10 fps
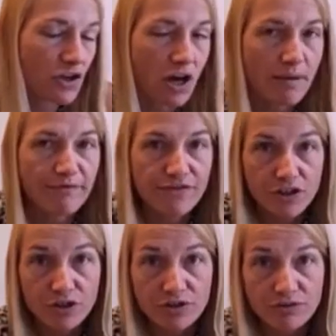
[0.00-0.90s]
job,
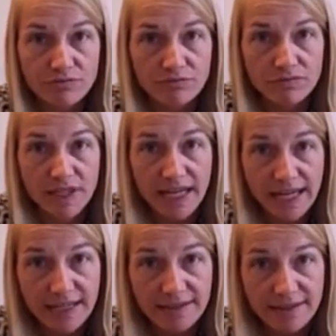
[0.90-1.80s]
food,
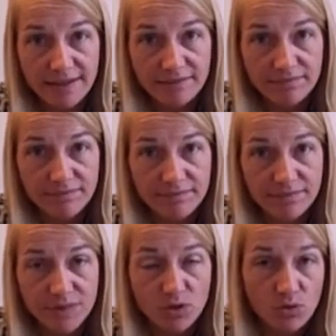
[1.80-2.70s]
kids,
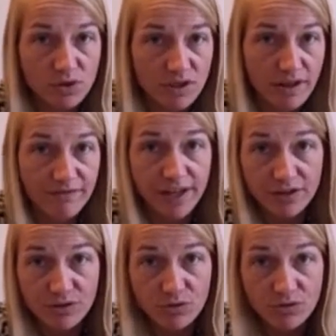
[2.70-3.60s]
school stuff,
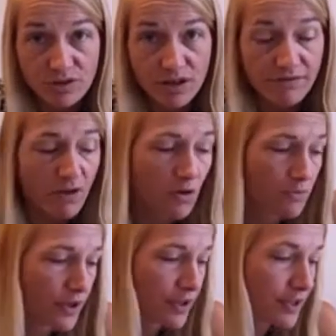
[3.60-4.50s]
their school stuff,
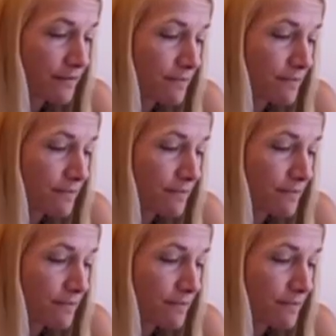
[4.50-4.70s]
homework,